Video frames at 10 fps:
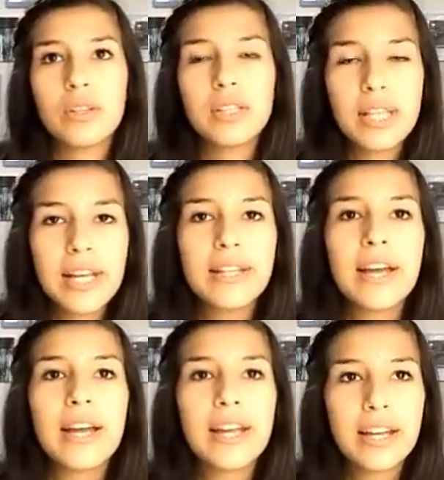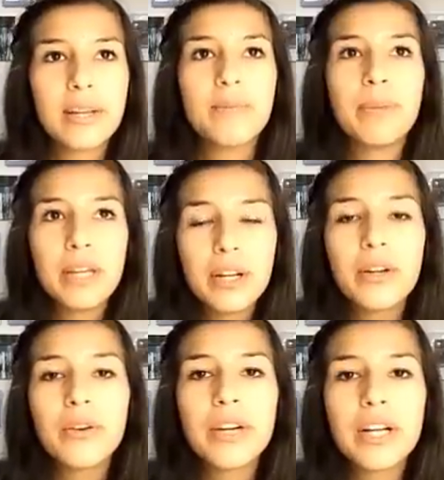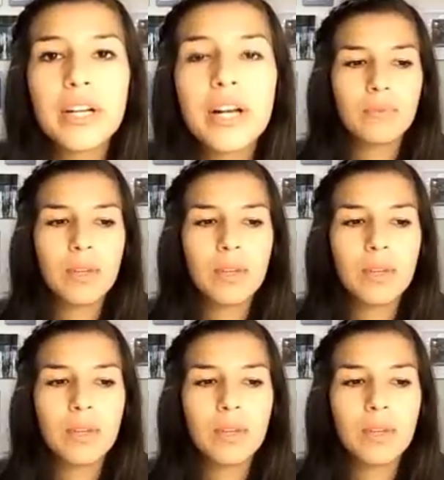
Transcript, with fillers: seeing that it can be a career,